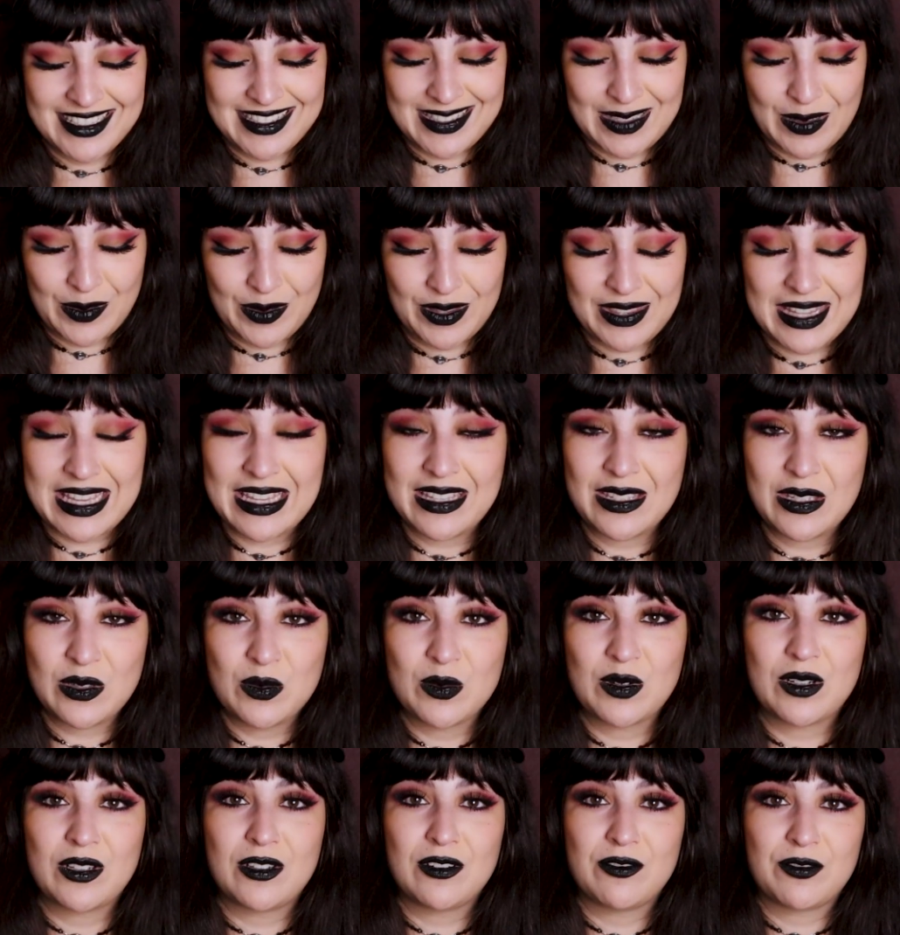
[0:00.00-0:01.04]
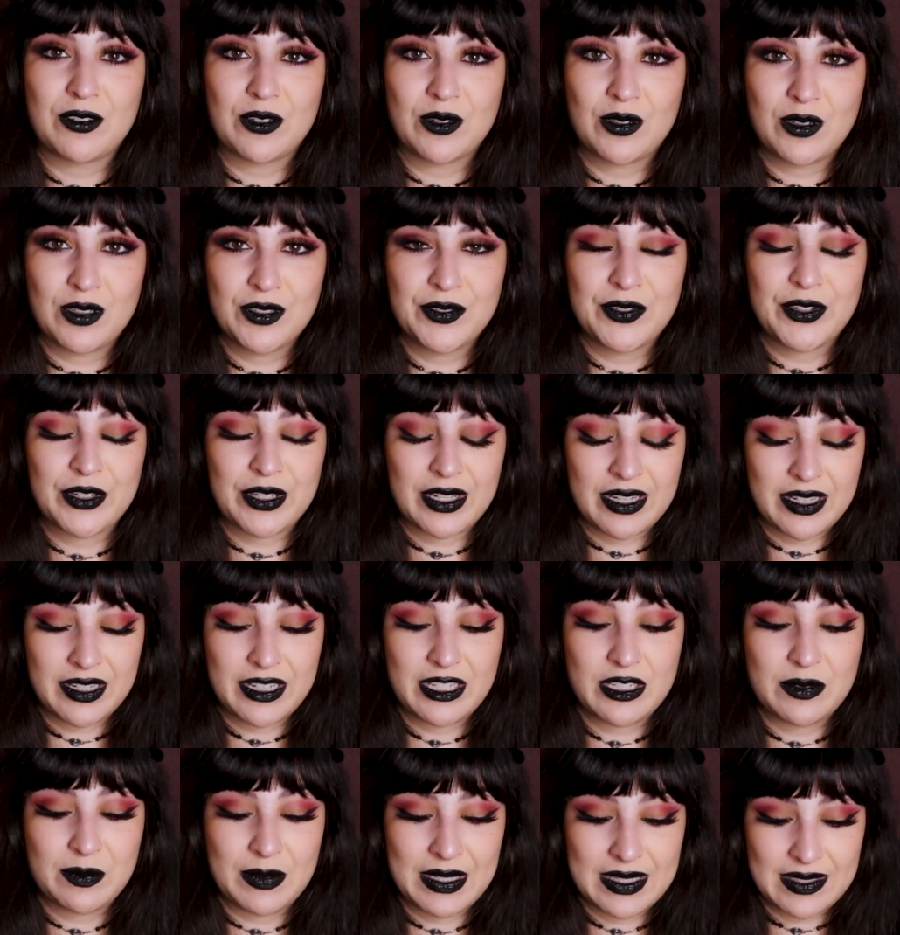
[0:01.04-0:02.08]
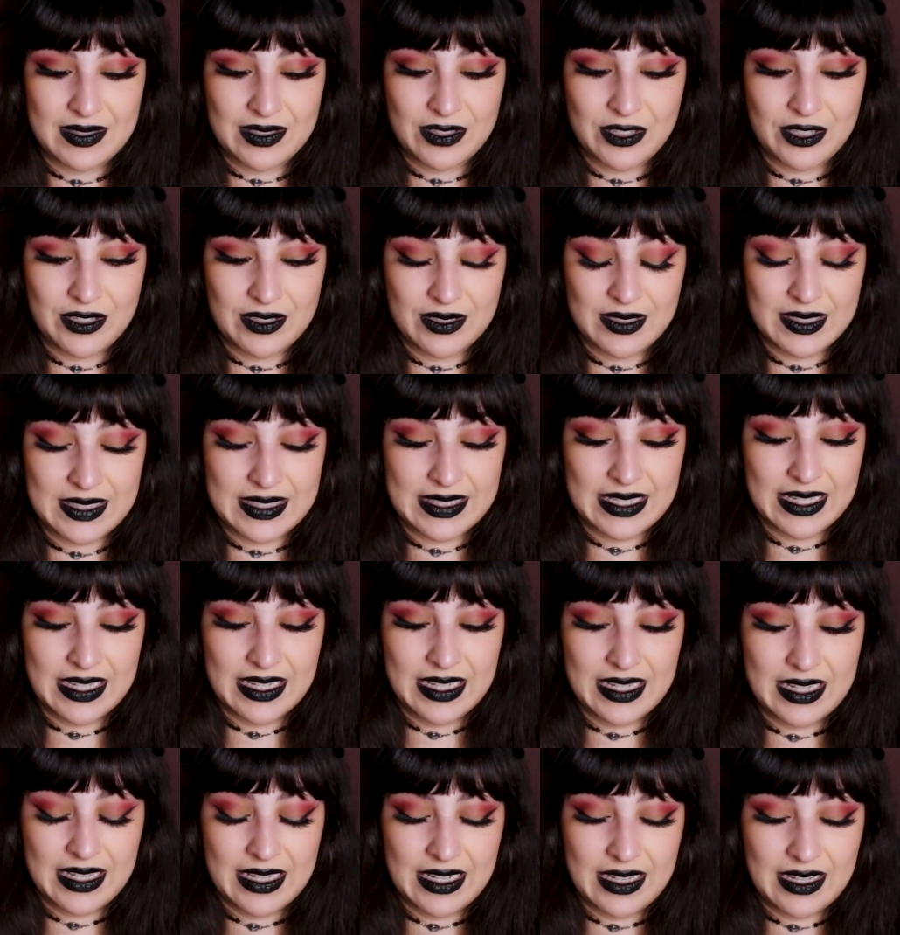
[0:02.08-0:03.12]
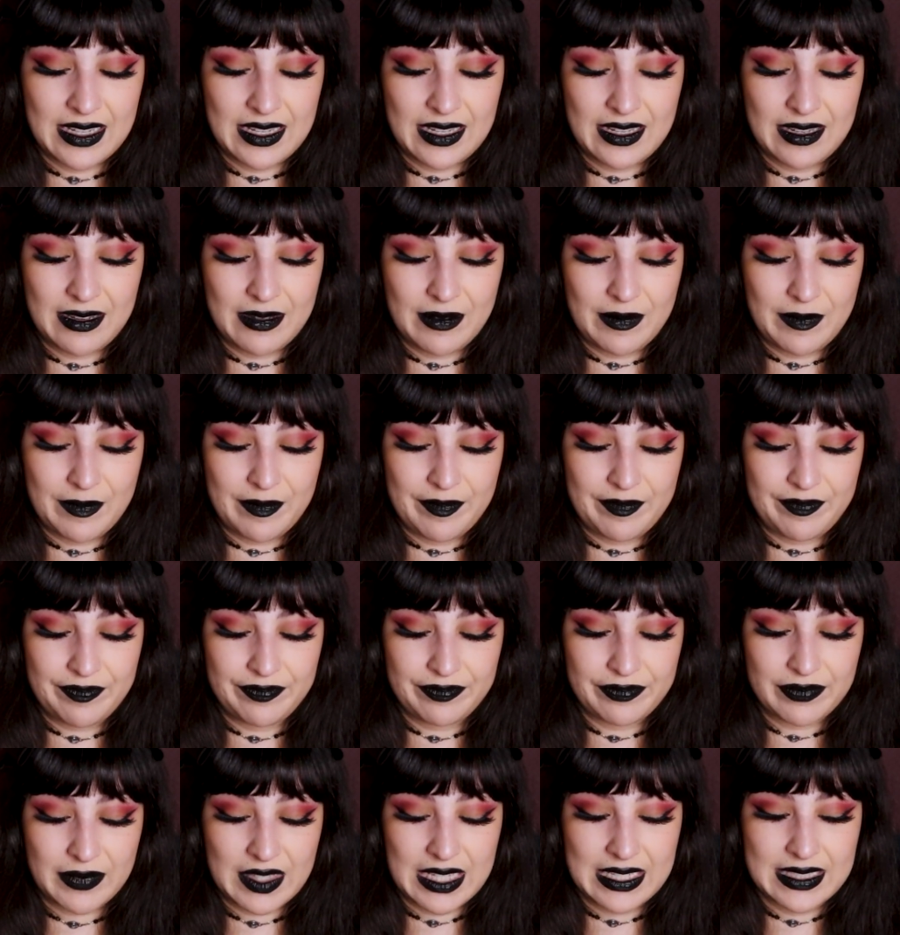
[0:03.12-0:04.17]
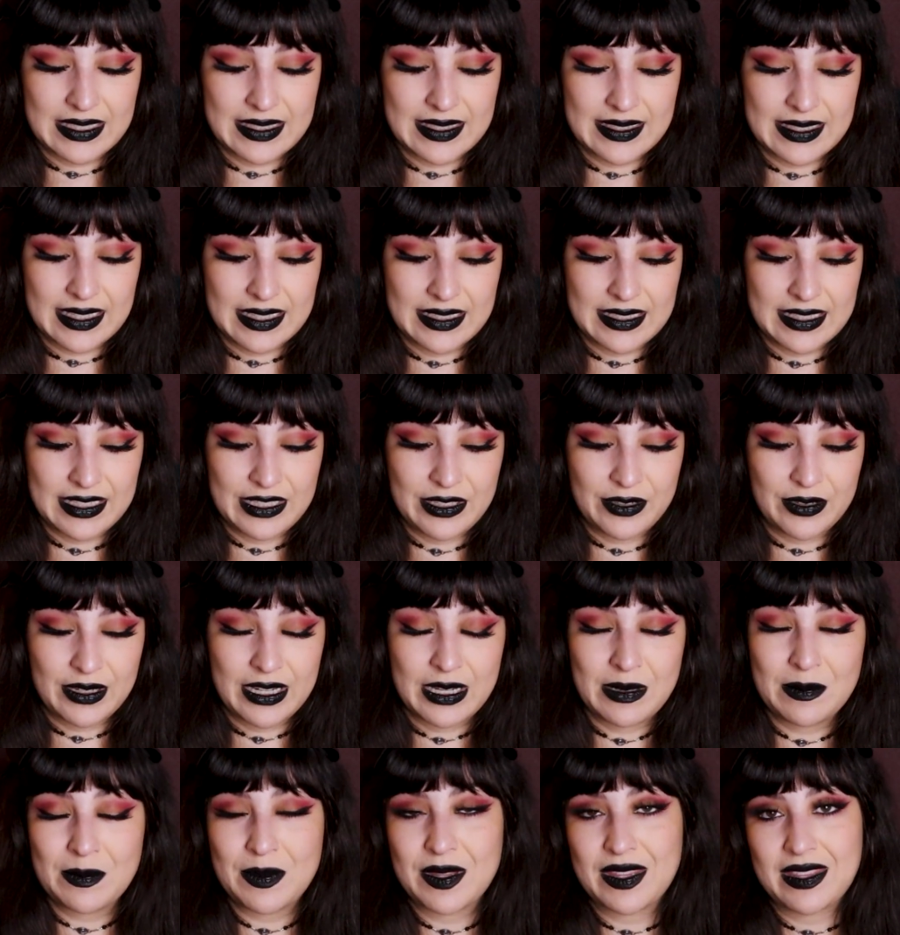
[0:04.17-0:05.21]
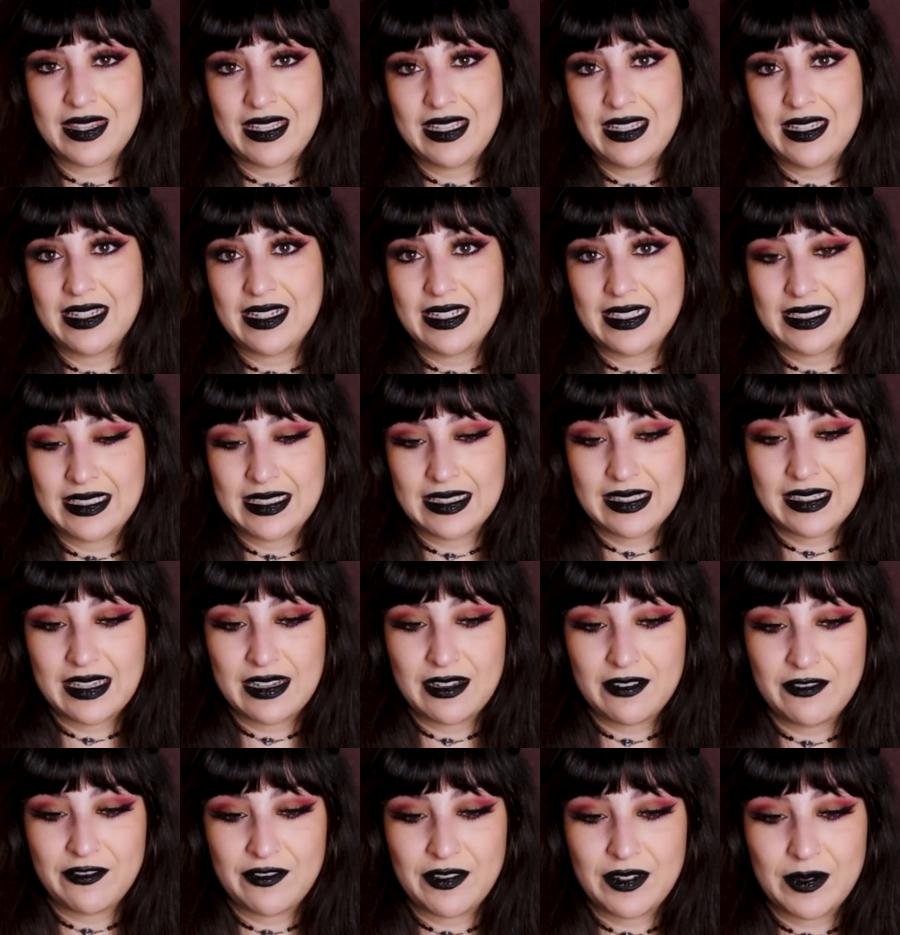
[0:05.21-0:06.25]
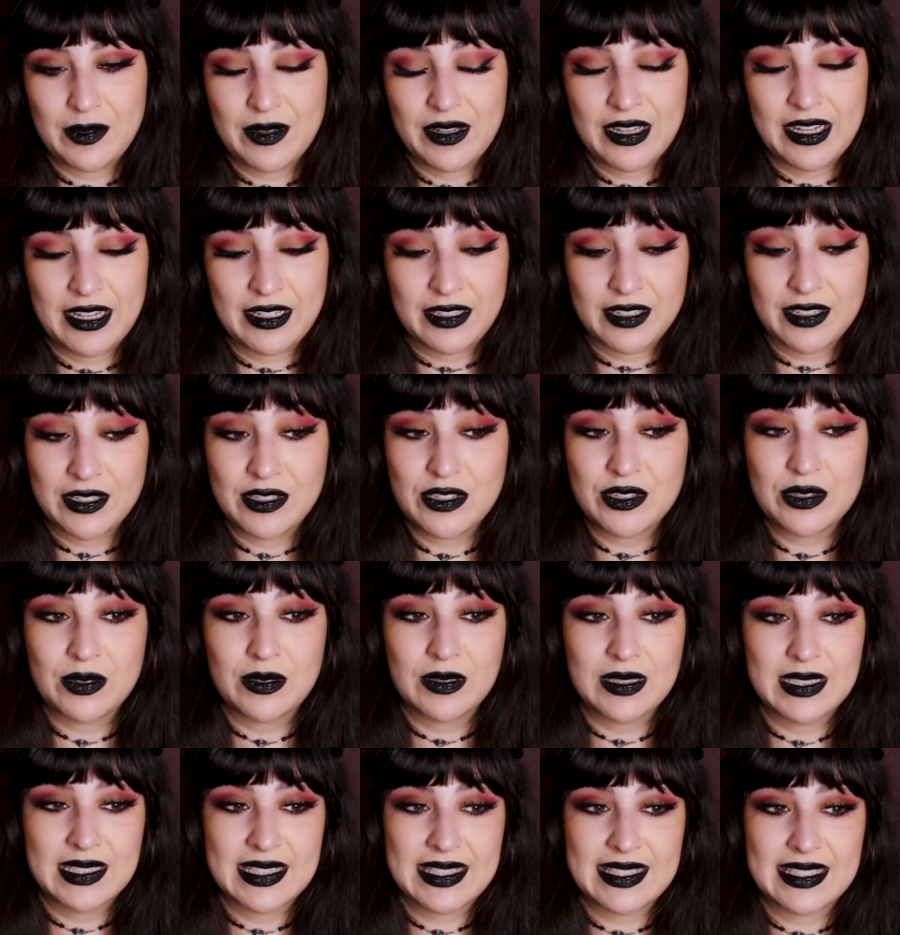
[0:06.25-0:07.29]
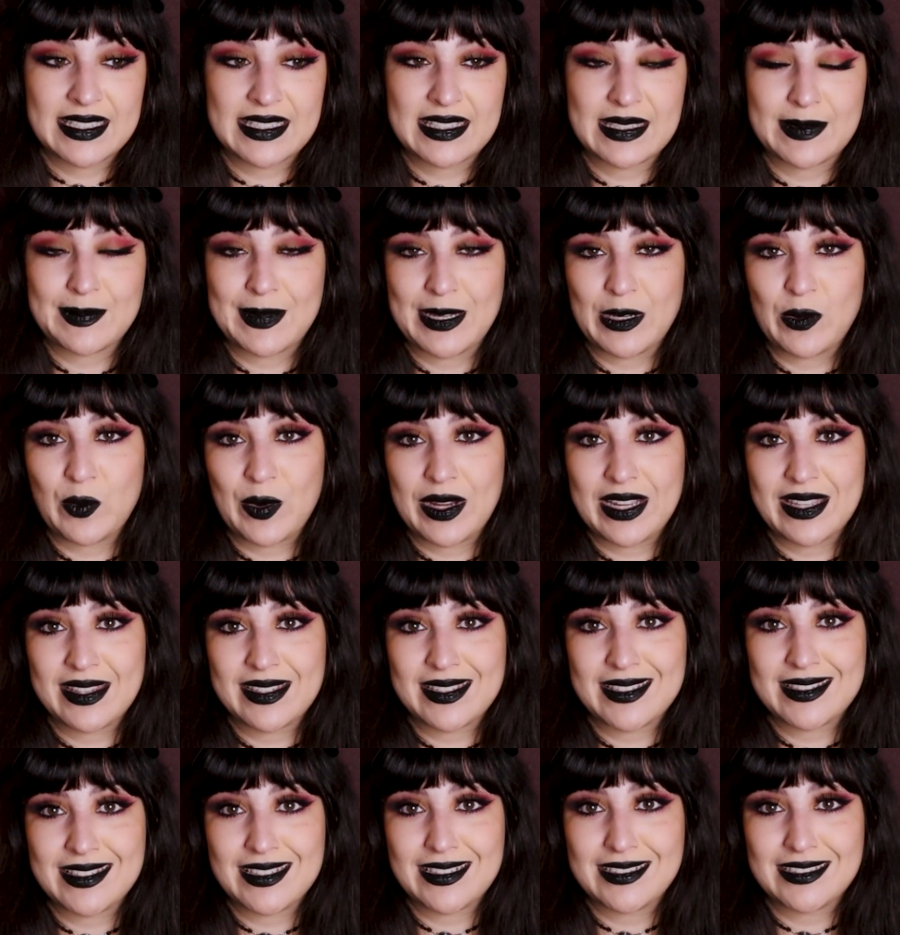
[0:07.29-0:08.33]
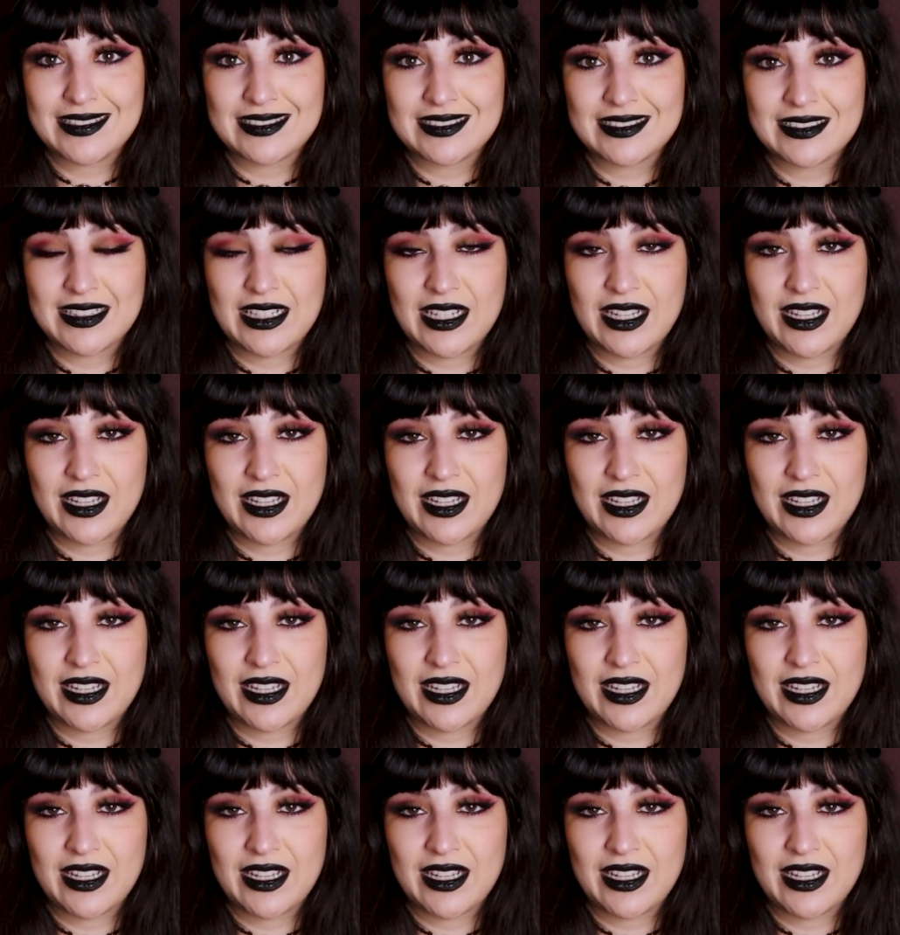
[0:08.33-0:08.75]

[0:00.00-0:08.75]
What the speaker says: So thank you all for all of your kind messages, and sending your empathy and love and condolences my way this year.